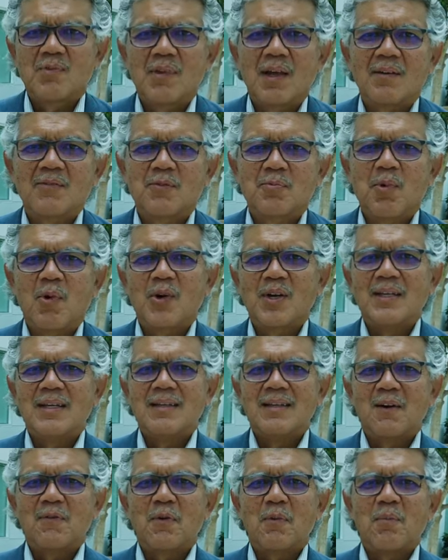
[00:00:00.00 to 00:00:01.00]
I've spoken
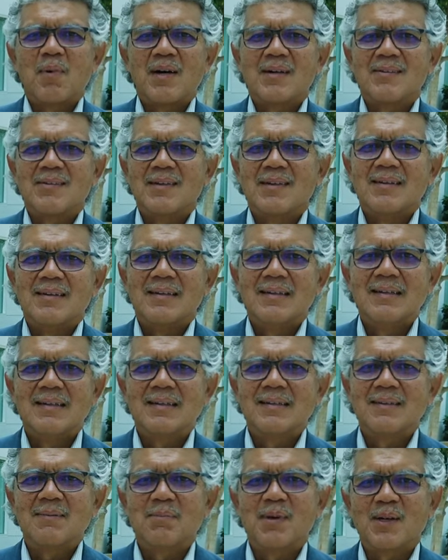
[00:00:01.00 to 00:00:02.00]
enough about, uh,
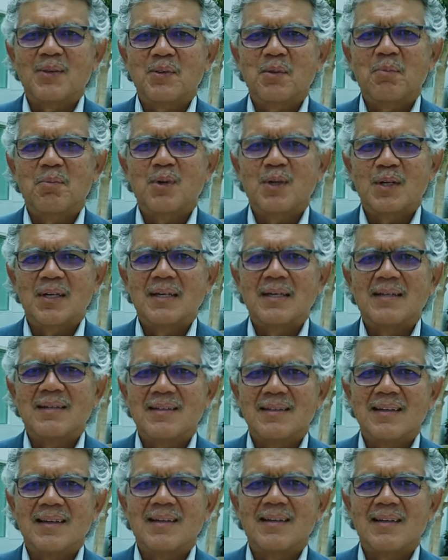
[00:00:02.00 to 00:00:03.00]
about the book
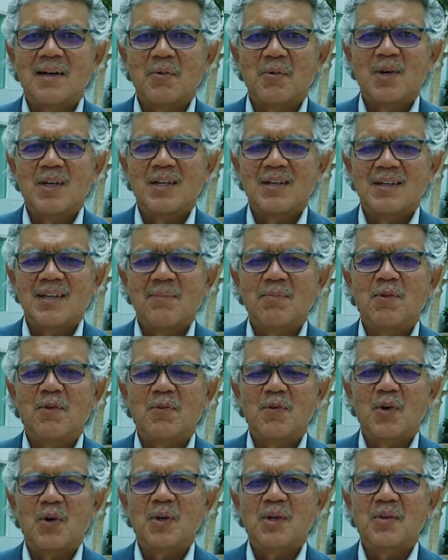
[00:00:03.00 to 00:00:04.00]
and, and I want to keep the
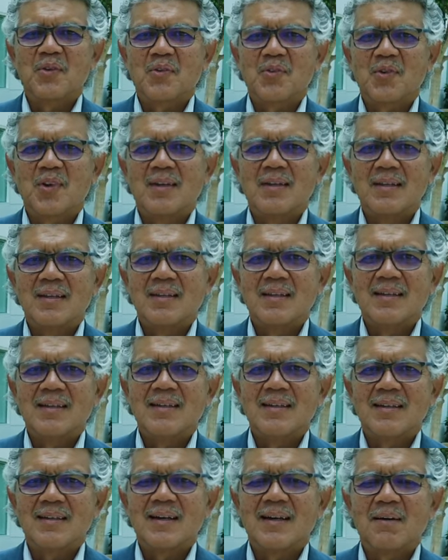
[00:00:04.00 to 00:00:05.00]
focus on
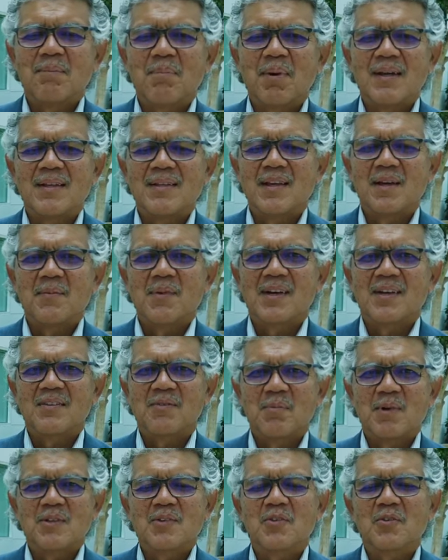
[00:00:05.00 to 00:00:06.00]
the uh, pandemic as
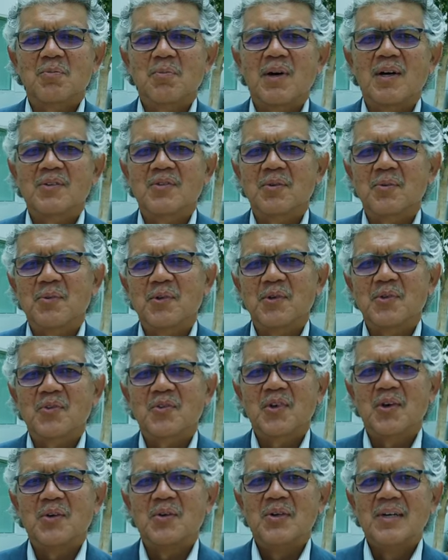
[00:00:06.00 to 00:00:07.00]
much as possible.
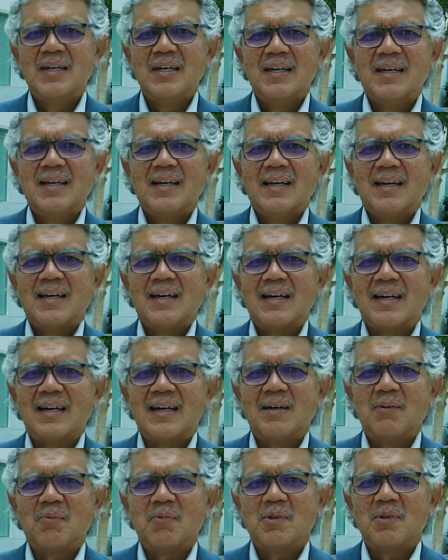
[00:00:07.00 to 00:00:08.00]
So
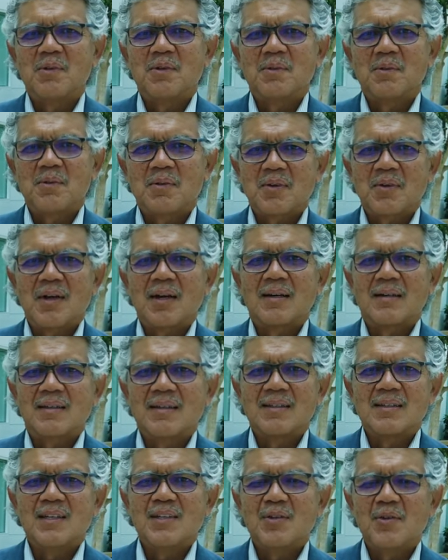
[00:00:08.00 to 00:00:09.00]
uh, we'll uh,
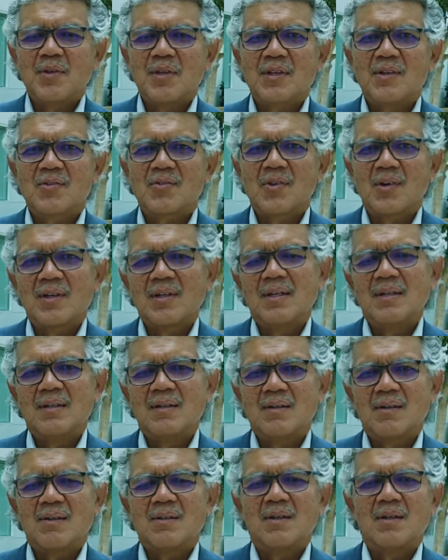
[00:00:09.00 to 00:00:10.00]
continue this on a,
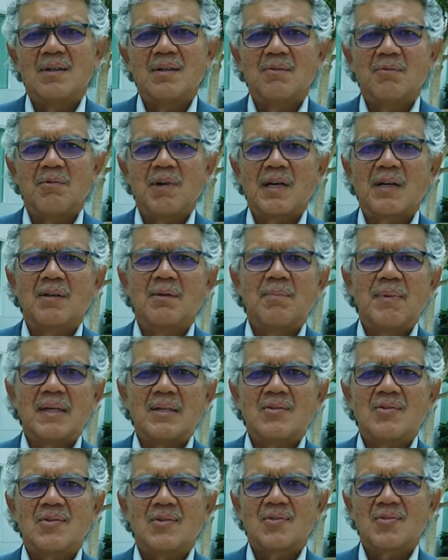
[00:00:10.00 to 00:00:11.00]
on a regular
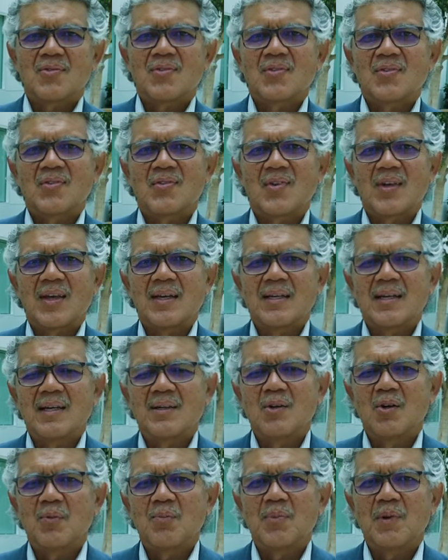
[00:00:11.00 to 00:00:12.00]
basis and I
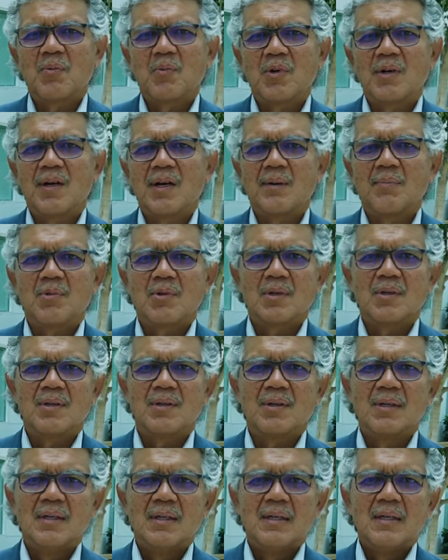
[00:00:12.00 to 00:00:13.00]
hope that we're able
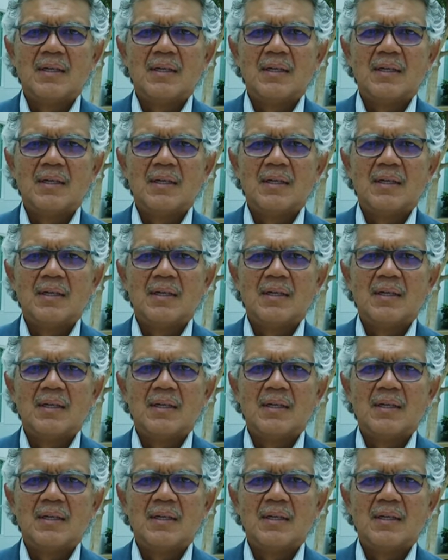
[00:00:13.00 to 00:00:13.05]
to